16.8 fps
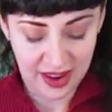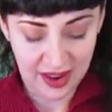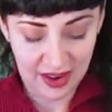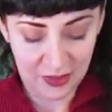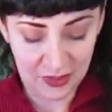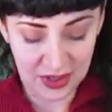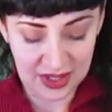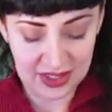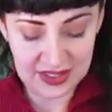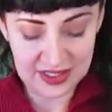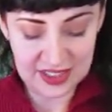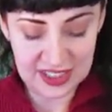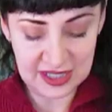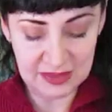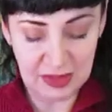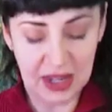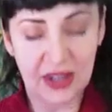when I
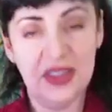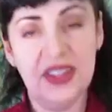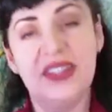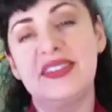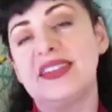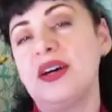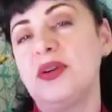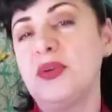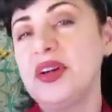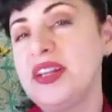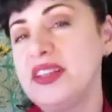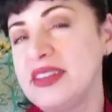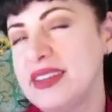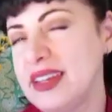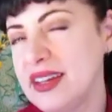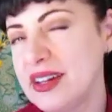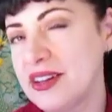smell this, I
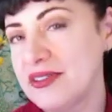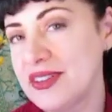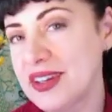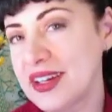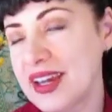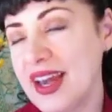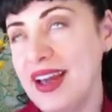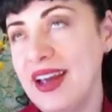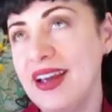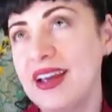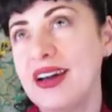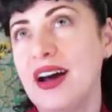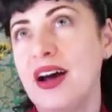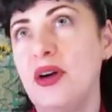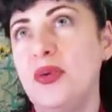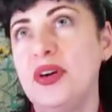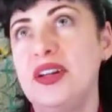wouldn't think of a cake.
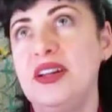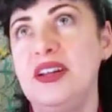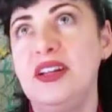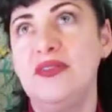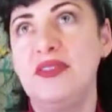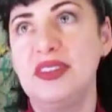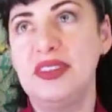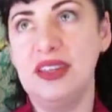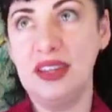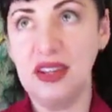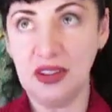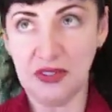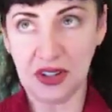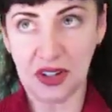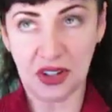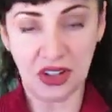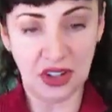I wouldn't even think
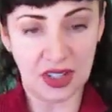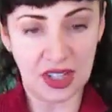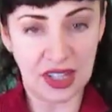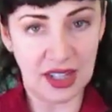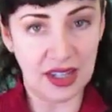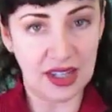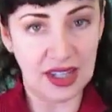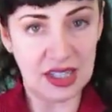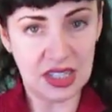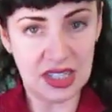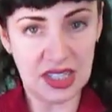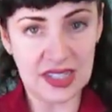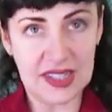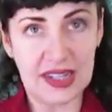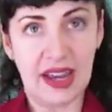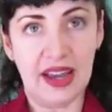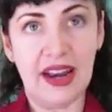of a cookie. It
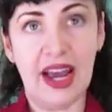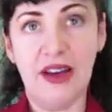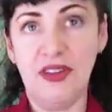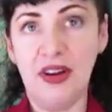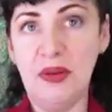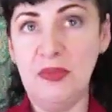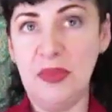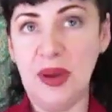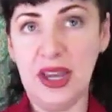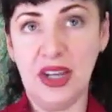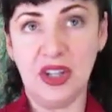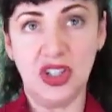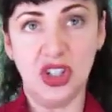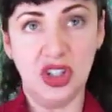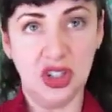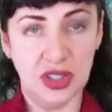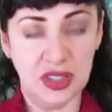does not have a
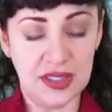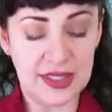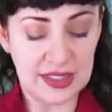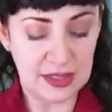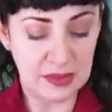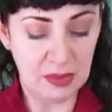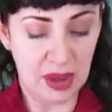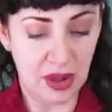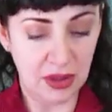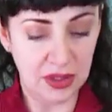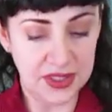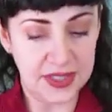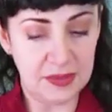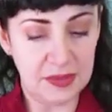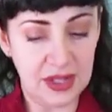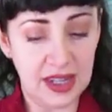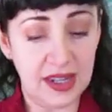baked goods smell
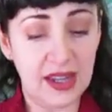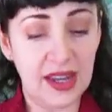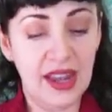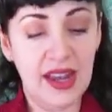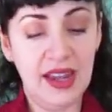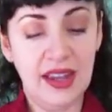to me.